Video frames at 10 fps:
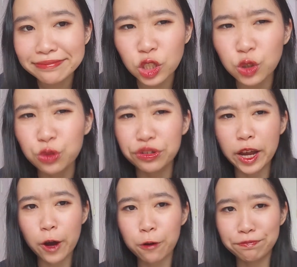Ooh,
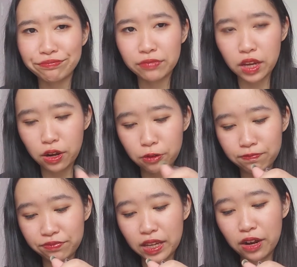no.
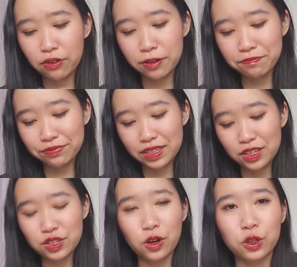It
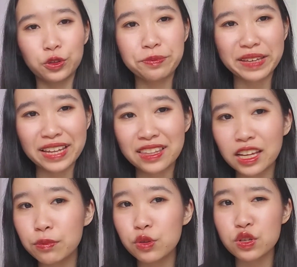looks all gloopy. I
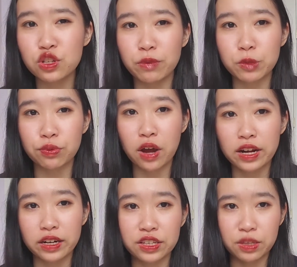think I'm using too much
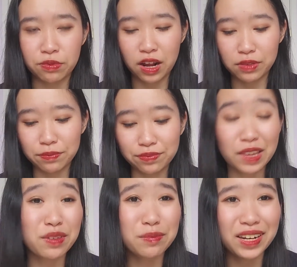product is the problem.
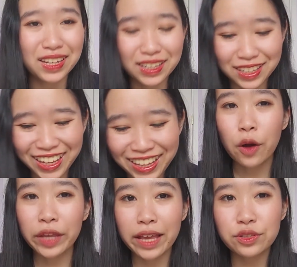Give me a minute.
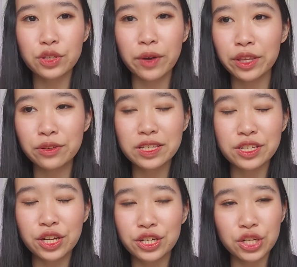Okay, so I used a
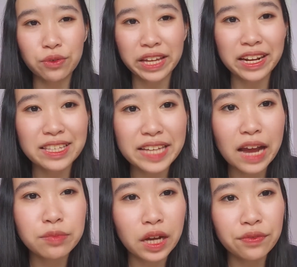tissue and kind of
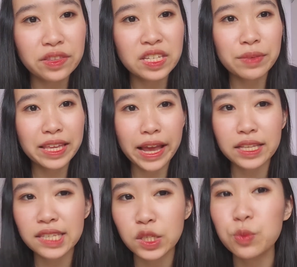dabbed off some of the
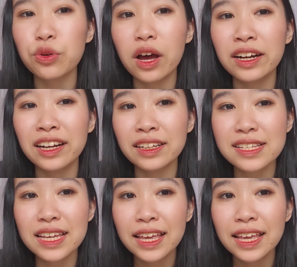excess product.